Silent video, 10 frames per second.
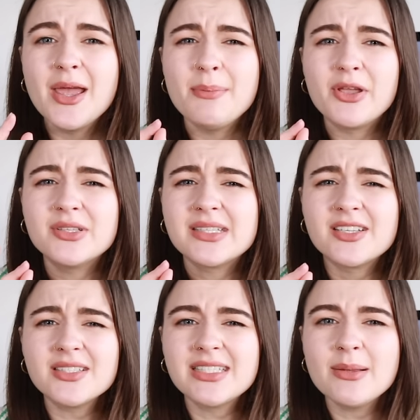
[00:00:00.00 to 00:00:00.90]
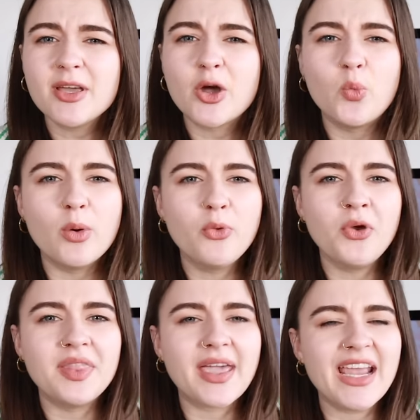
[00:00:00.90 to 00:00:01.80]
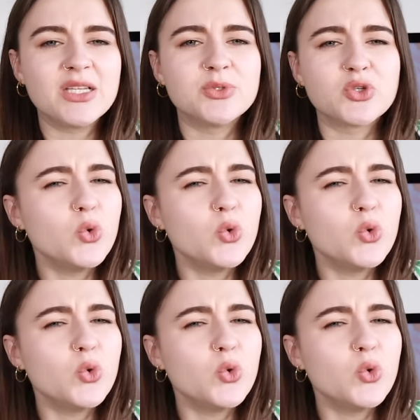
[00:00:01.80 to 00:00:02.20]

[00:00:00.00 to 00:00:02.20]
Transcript: because it does seem like at one point the case was